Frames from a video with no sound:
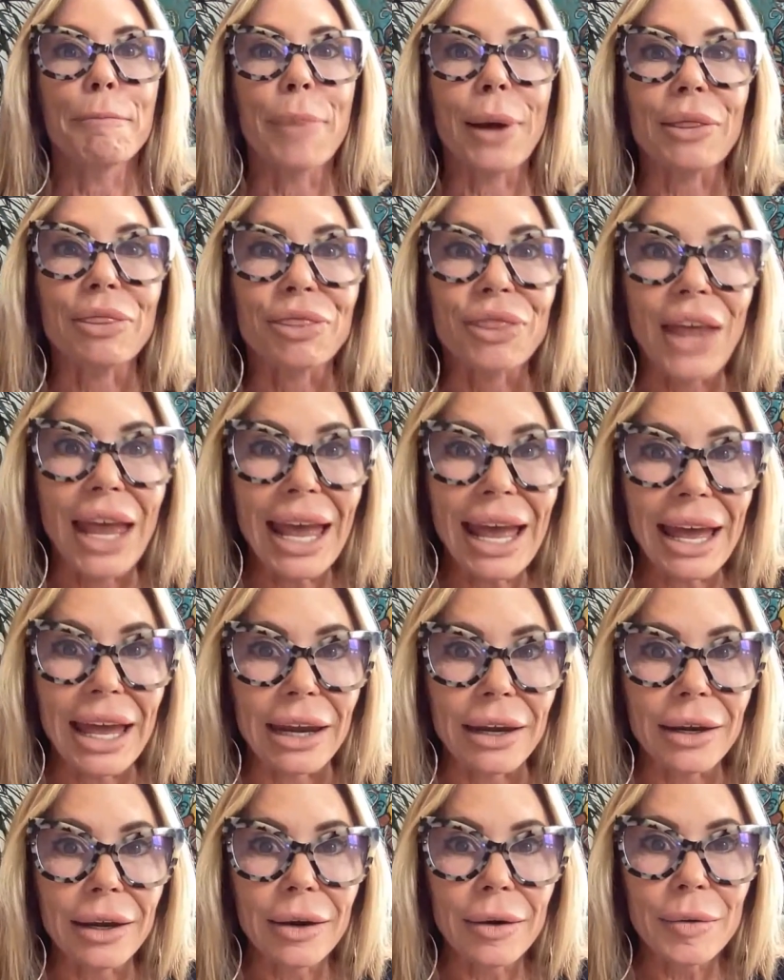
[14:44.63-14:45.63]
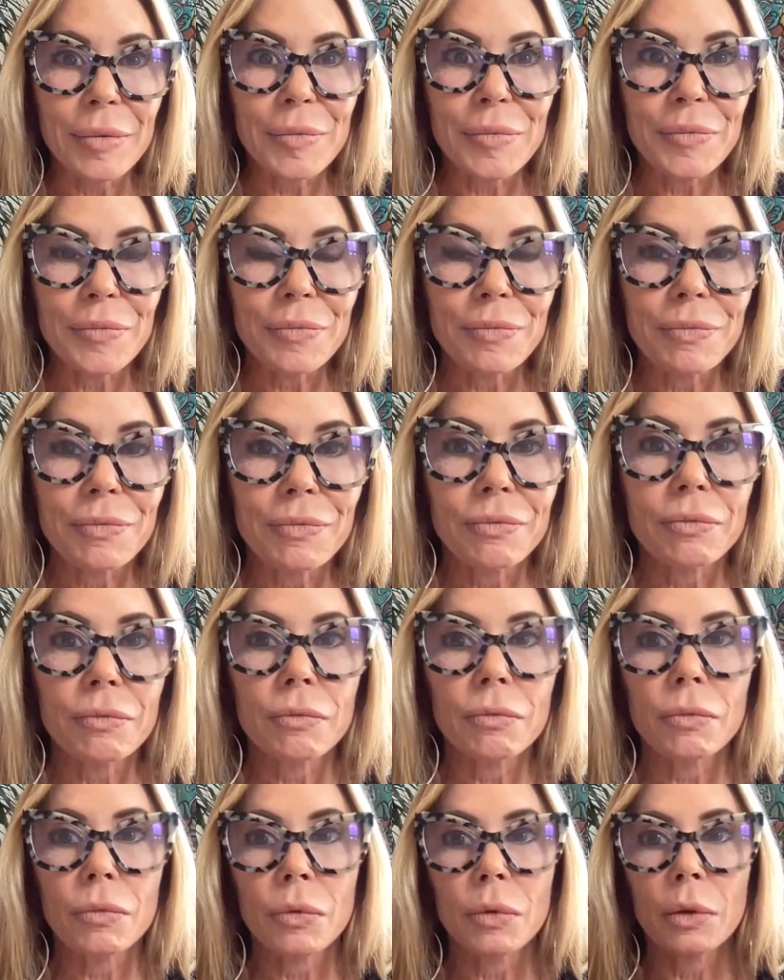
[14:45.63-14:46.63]
But then
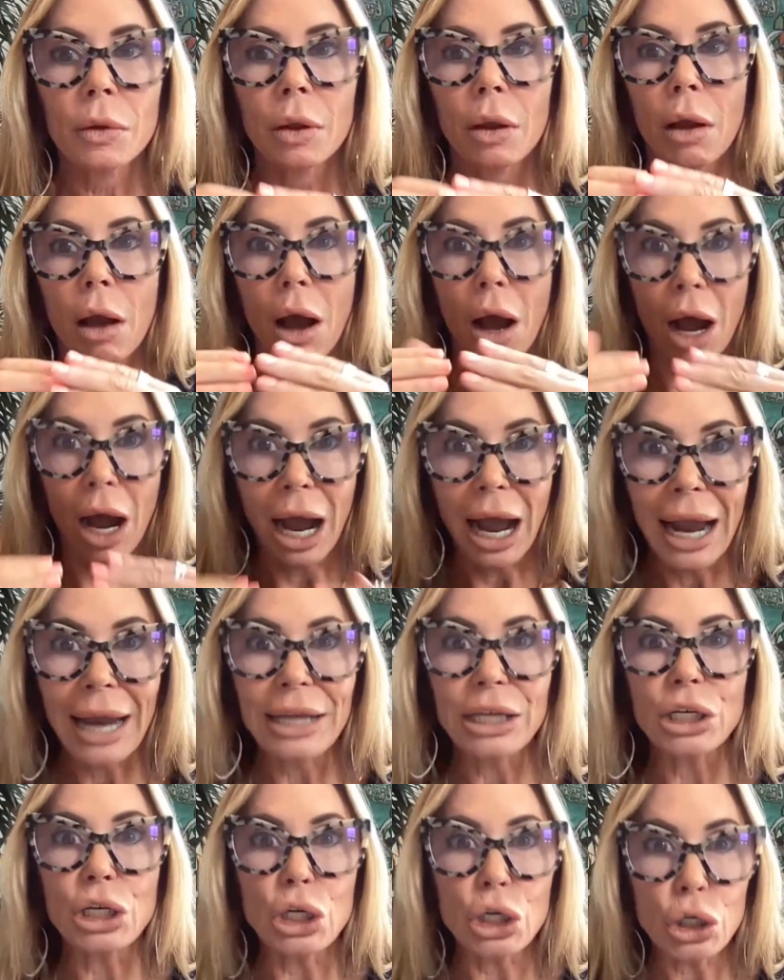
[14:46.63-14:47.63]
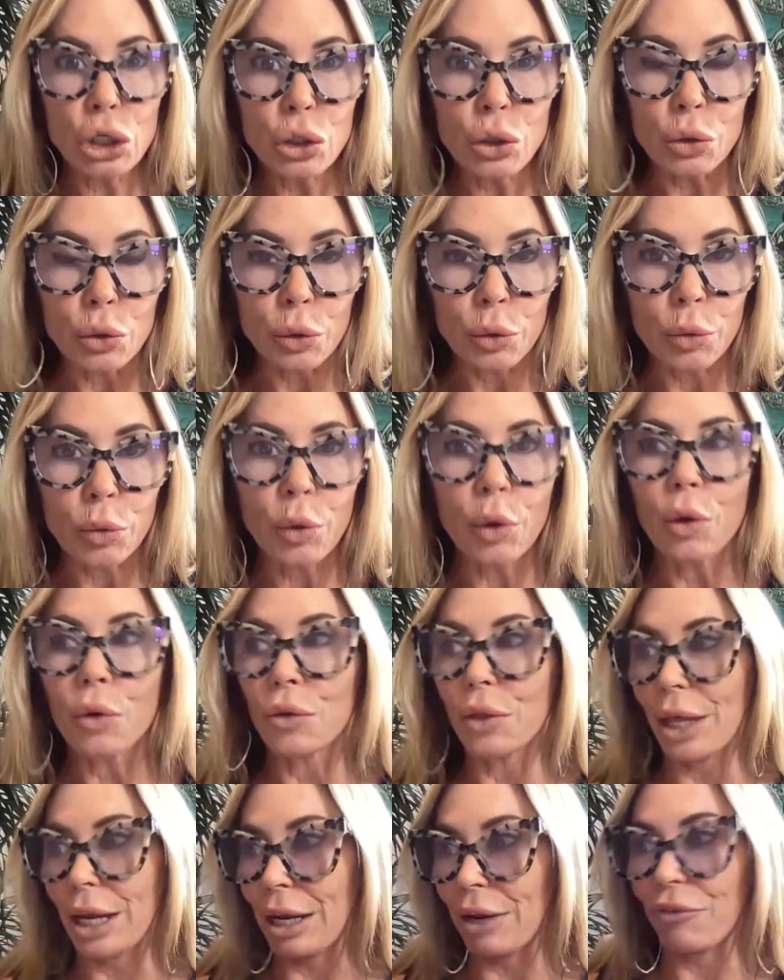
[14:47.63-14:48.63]
I knew
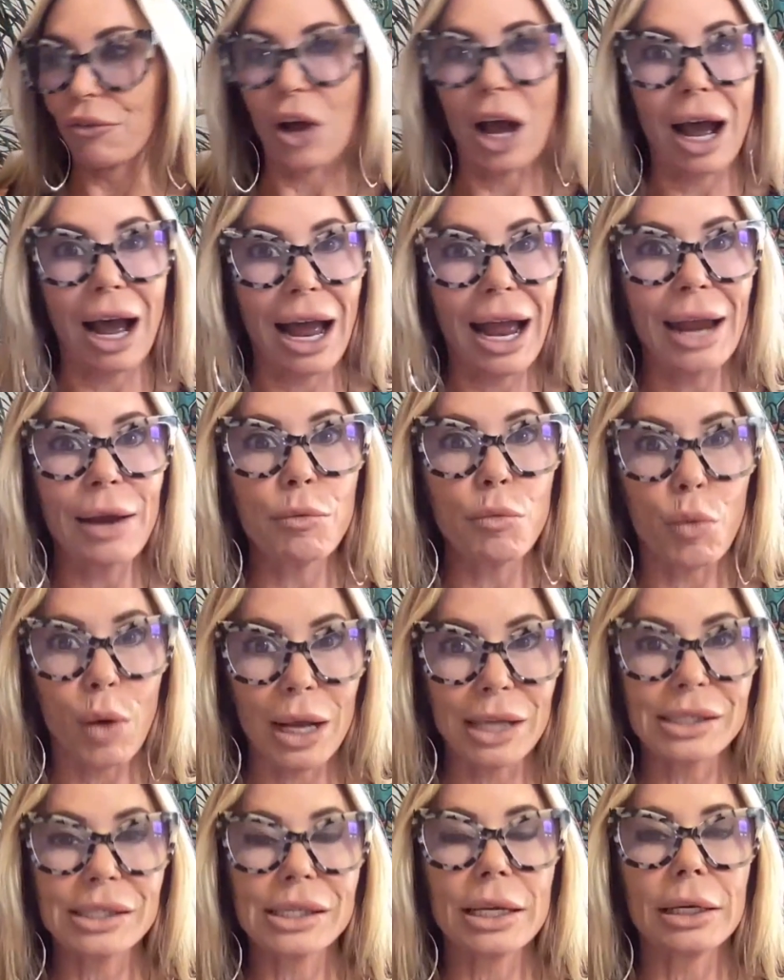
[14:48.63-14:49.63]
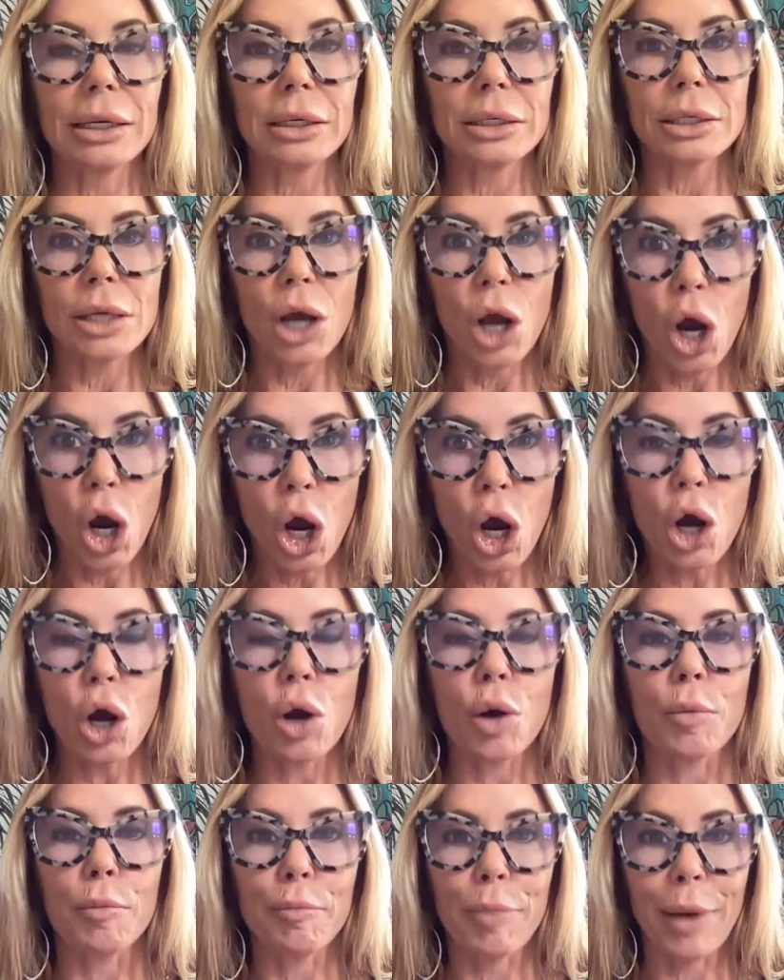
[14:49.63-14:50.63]
that if I wasn't
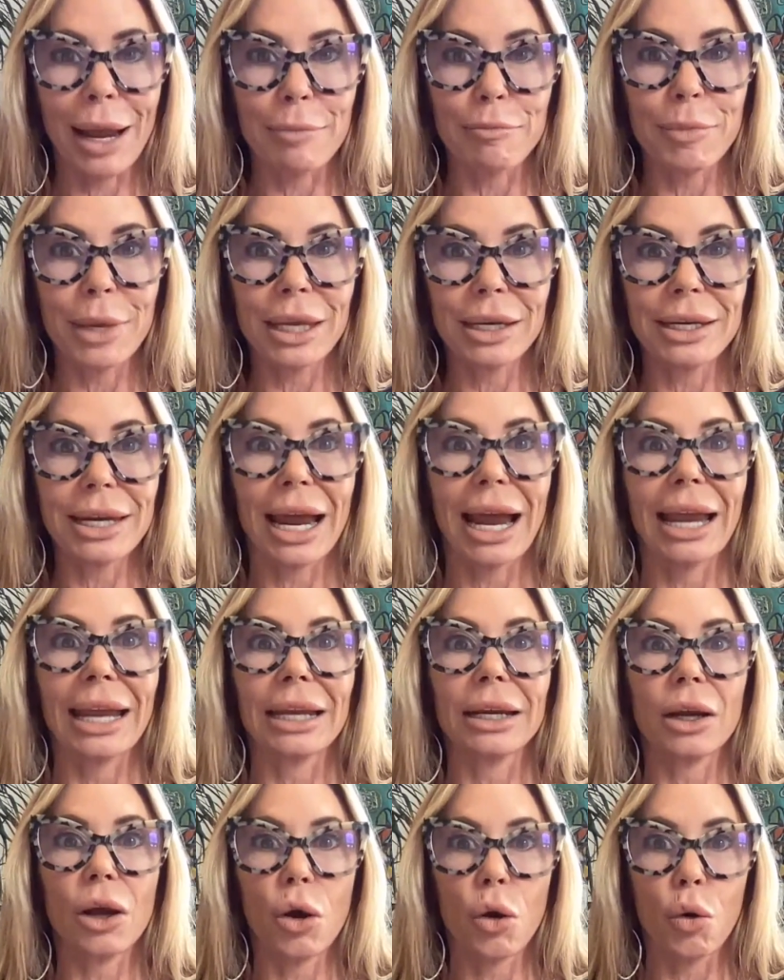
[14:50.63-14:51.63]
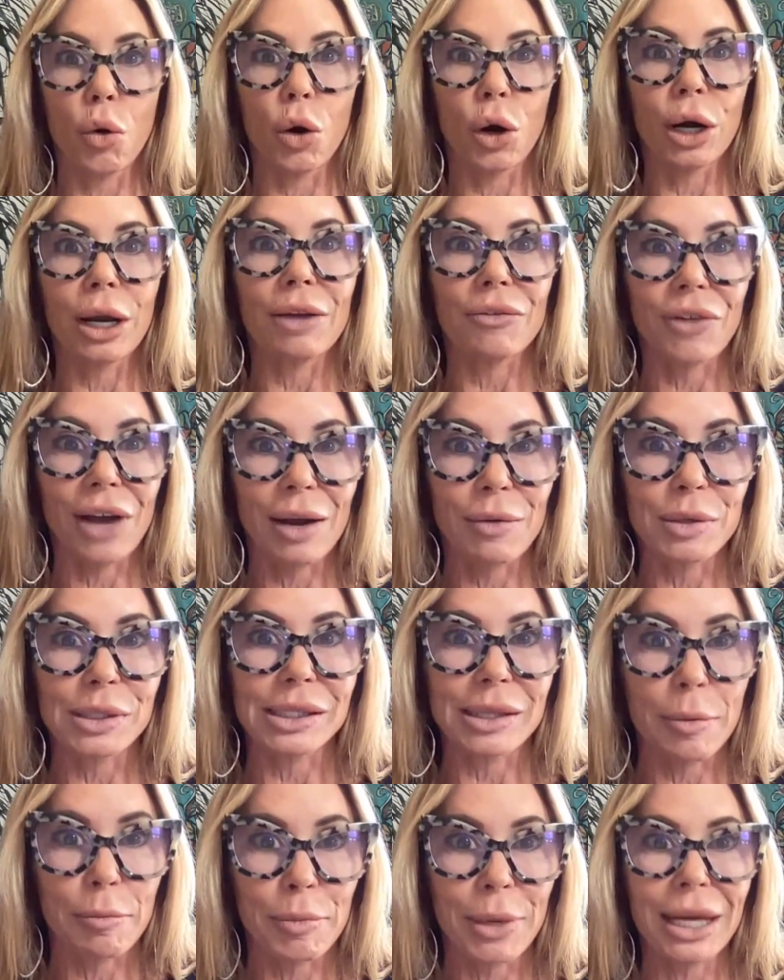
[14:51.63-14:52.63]
home by midnight, or if I
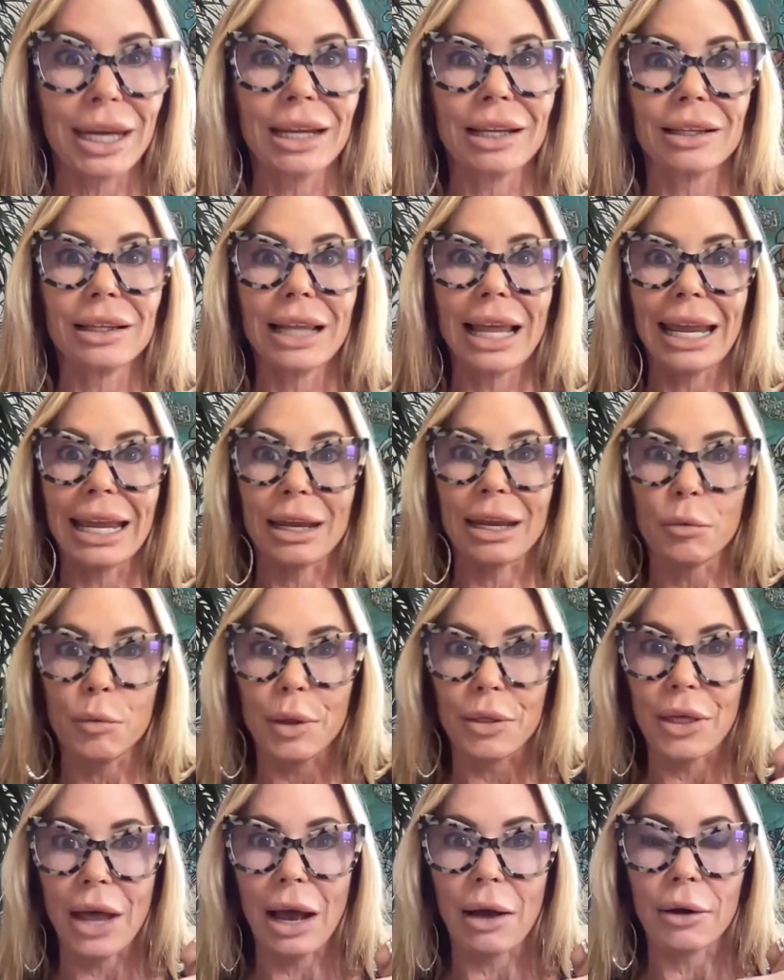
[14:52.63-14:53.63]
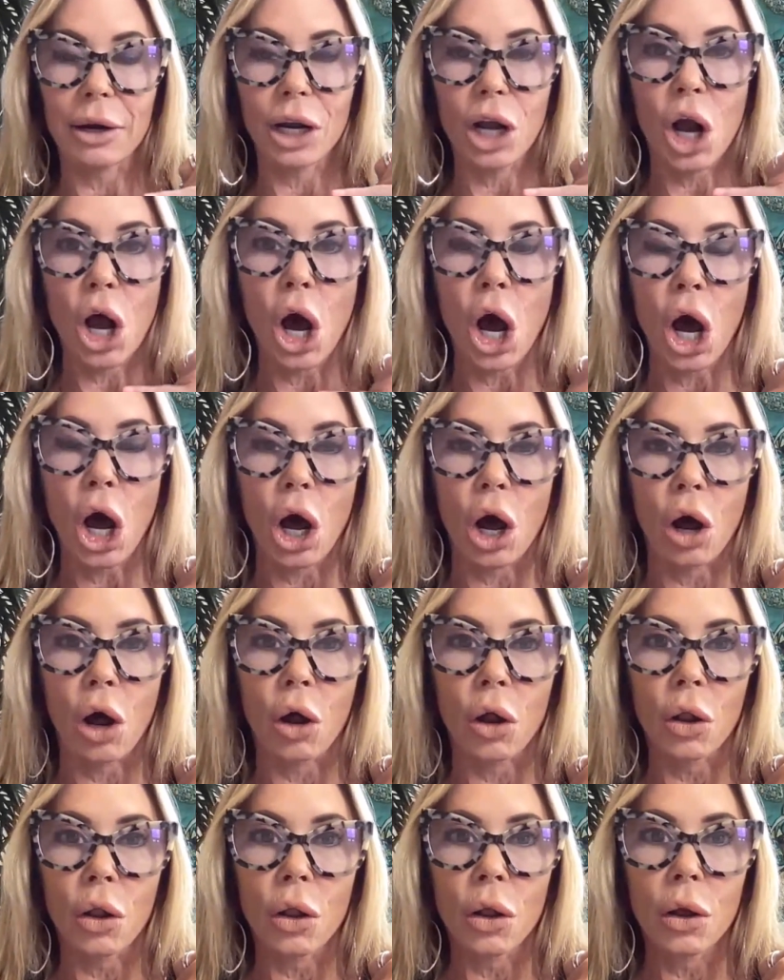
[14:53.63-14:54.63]
was a minute late without a
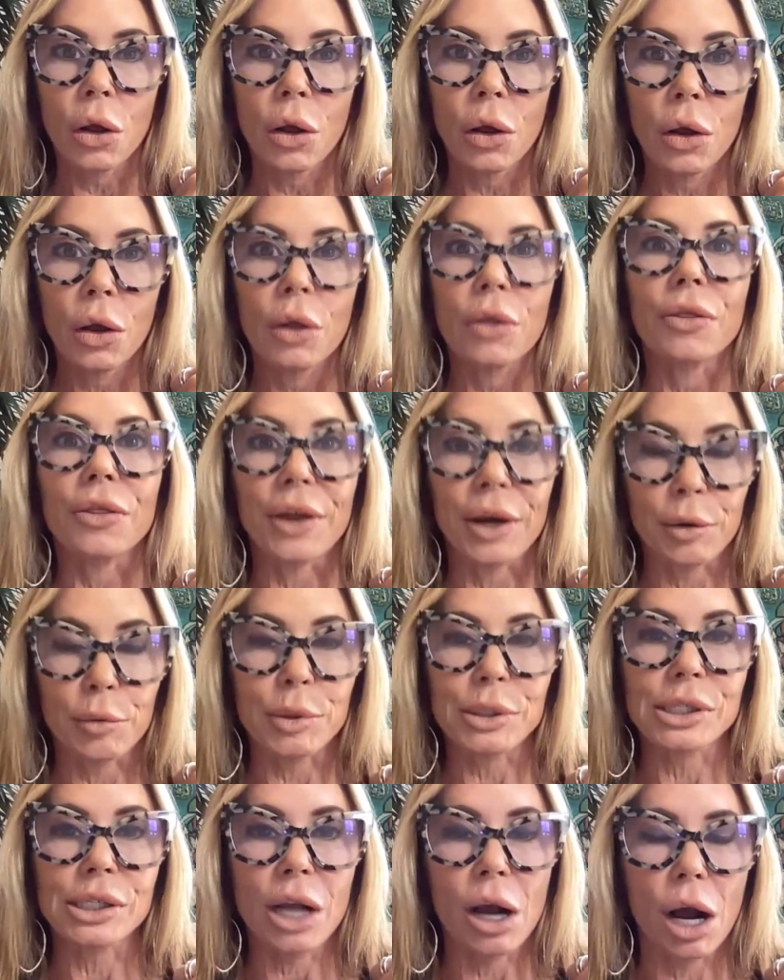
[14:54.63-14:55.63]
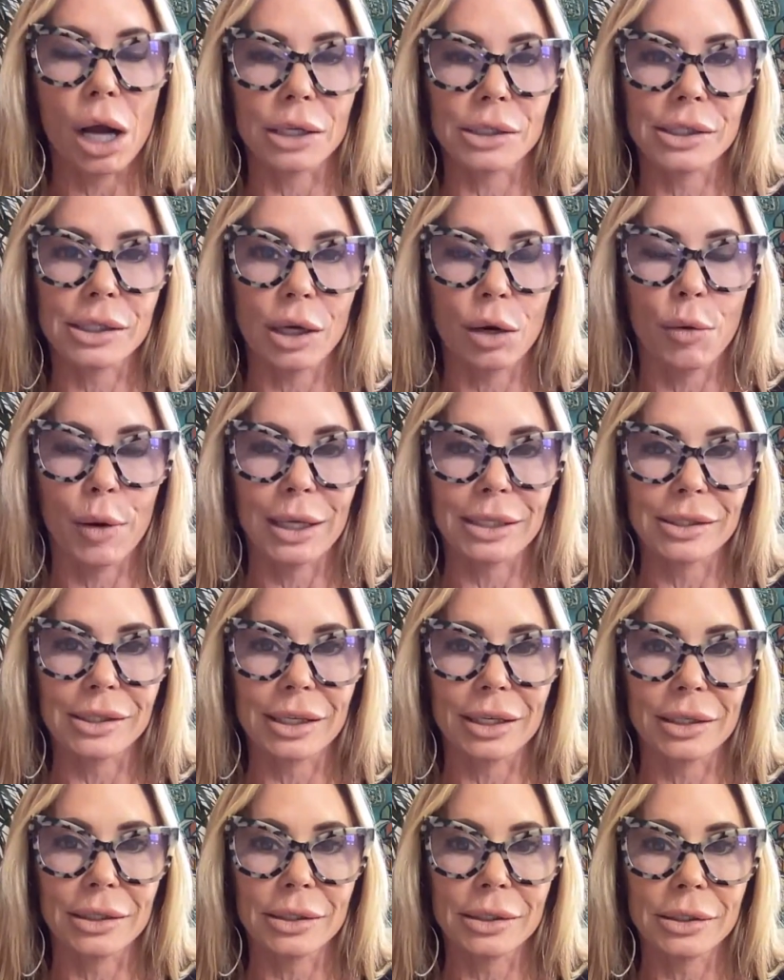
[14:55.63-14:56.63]
call, there was
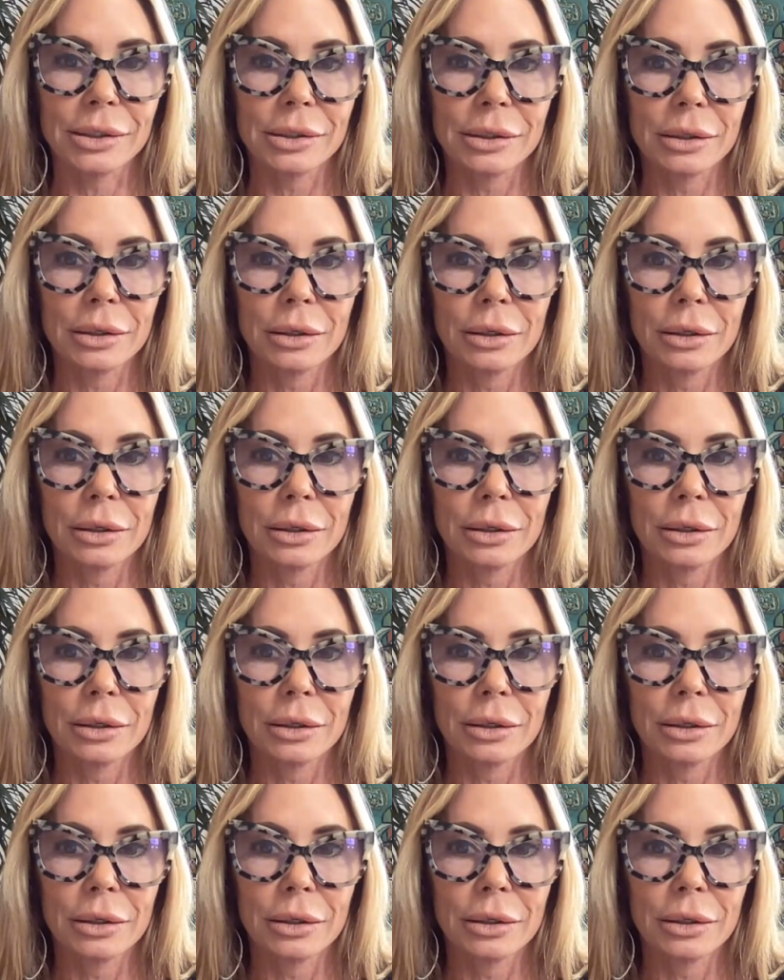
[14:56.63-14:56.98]
consequences.